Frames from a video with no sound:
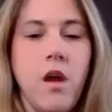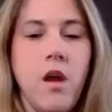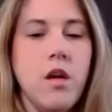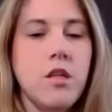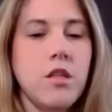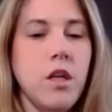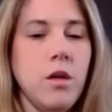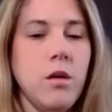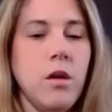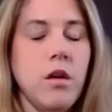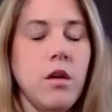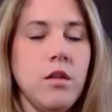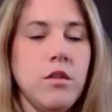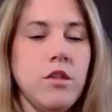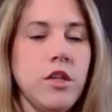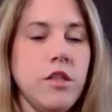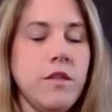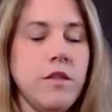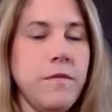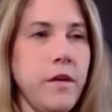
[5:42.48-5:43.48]
So
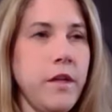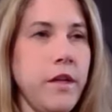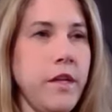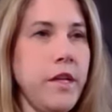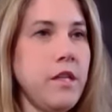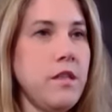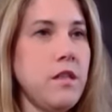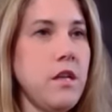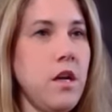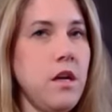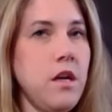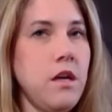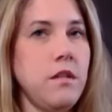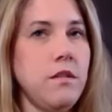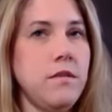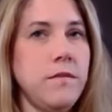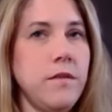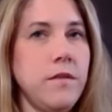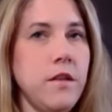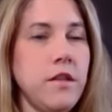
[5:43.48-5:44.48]
just for ease
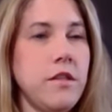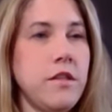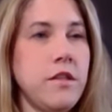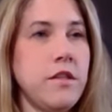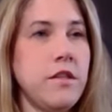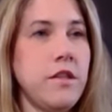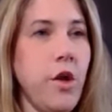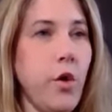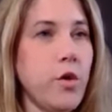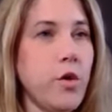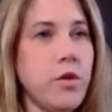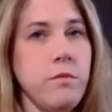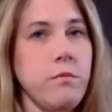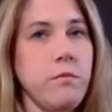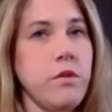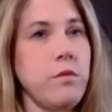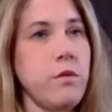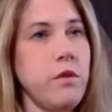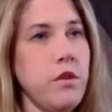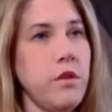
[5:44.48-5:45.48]
of distinguishing
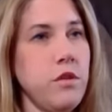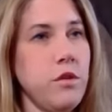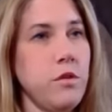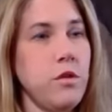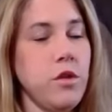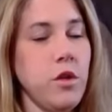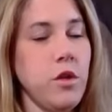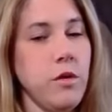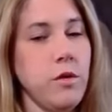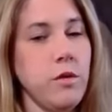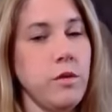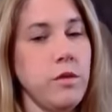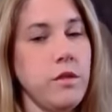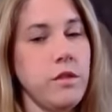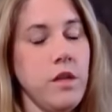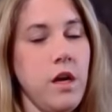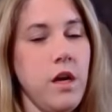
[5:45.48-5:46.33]
between the two shows,